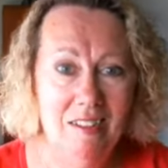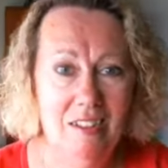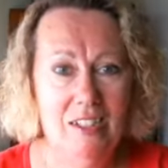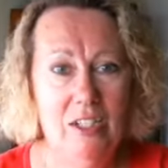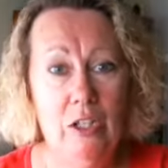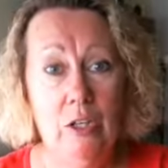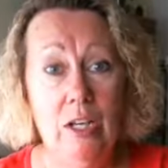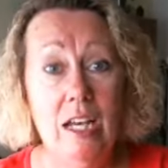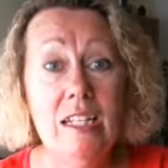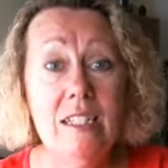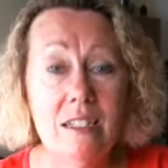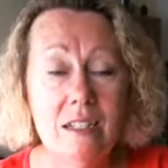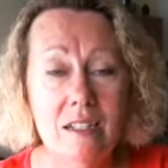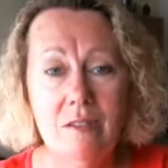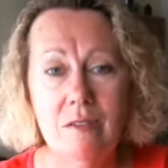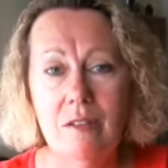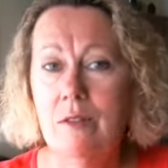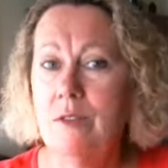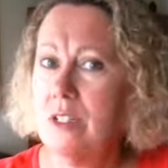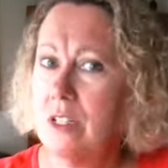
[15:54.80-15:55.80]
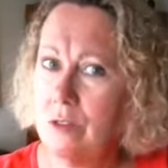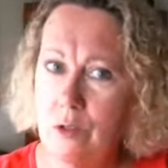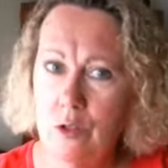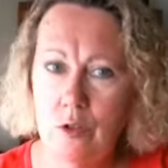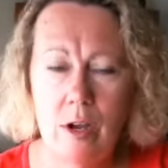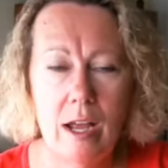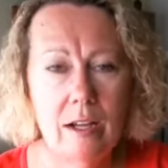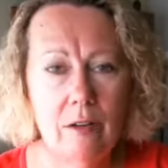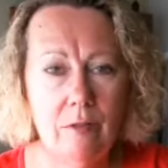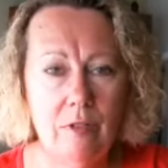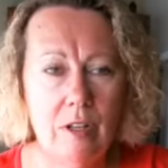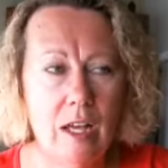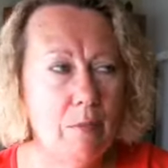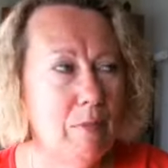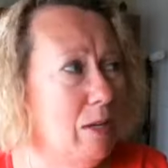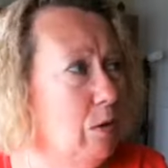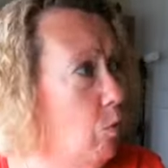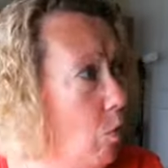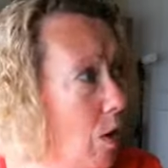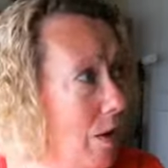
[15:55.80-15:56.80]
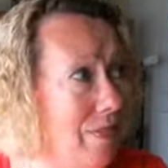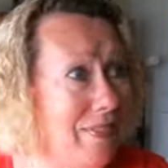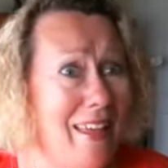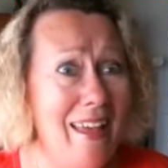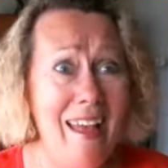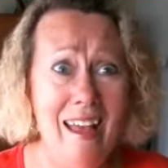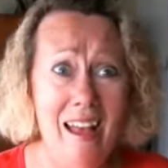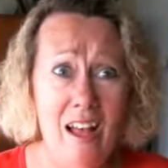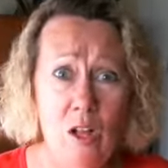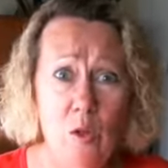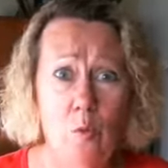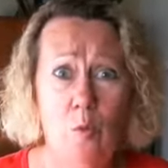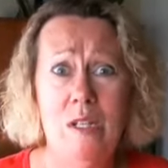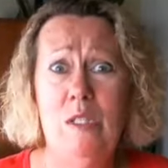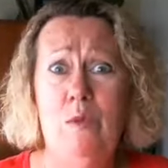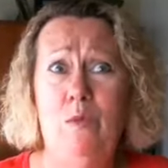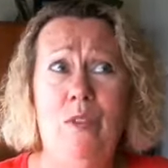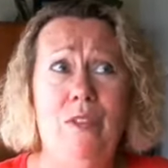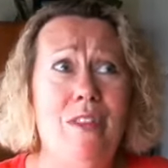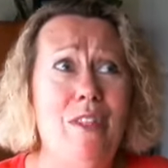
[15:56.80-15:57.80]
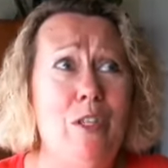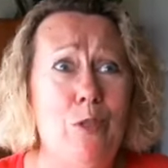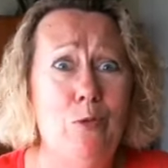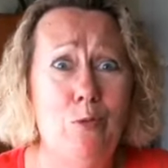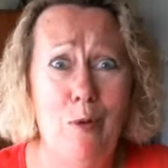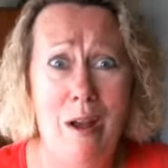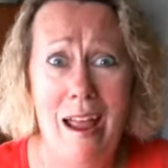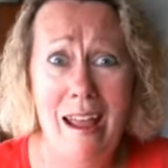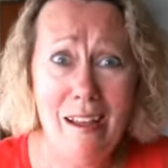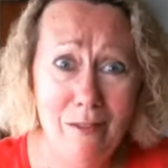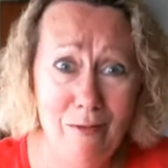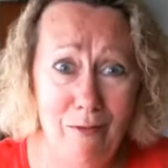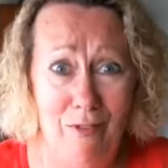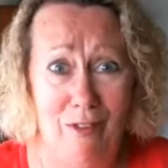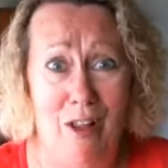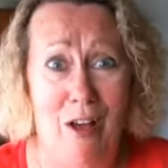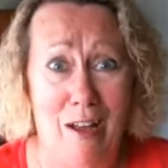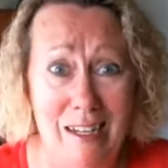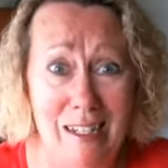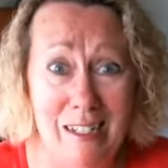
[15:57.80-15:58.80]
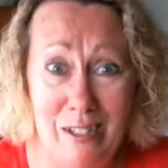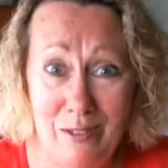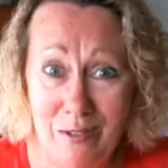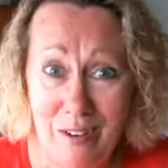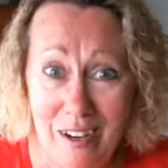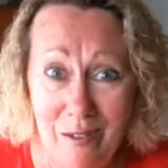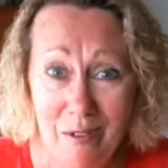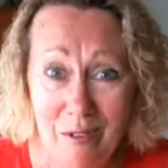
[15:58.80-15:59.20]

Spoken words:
You guessed it. There's another dragonfly. I'm like, what the hell? What's with the dragonflies, right?